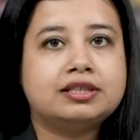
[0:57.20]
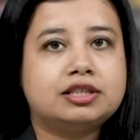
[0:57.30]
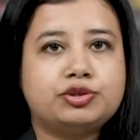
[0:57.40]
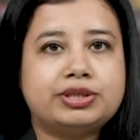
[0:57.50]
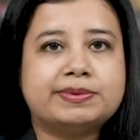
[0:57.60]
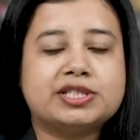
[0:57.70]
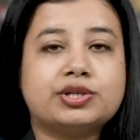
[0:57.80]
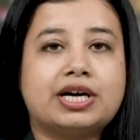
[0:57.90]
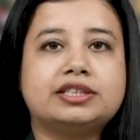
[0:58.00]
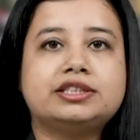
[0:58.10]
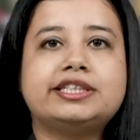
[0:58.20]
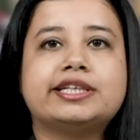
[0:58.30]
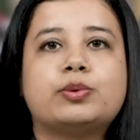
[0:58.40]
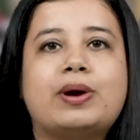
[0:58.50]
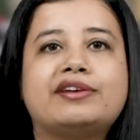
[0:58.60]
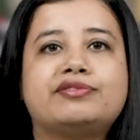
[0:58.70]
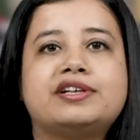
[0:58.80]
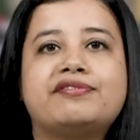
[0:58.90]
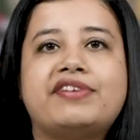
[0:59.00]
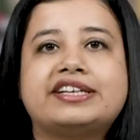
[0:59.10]
The treatment strategy required for the
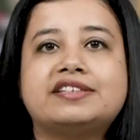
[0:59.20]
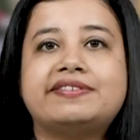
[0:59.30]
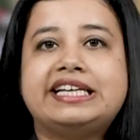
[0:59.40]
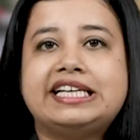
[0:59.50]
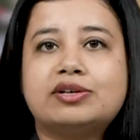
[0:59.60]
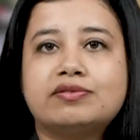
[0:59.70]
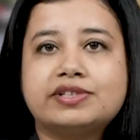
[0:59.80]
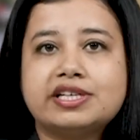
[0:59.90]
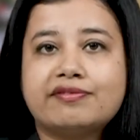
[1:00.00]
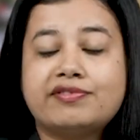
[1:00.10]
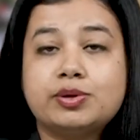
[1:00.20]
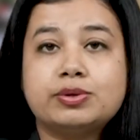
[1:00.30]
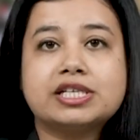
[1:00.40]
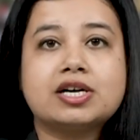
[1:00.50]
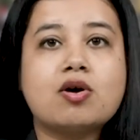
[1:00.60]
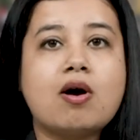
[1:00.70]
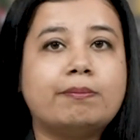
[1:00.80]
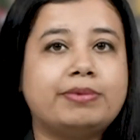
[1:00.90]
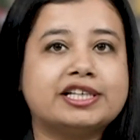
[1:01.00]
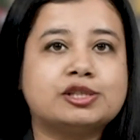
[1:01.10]
effective healing of DFU is a
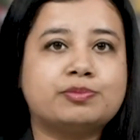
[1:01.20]
complex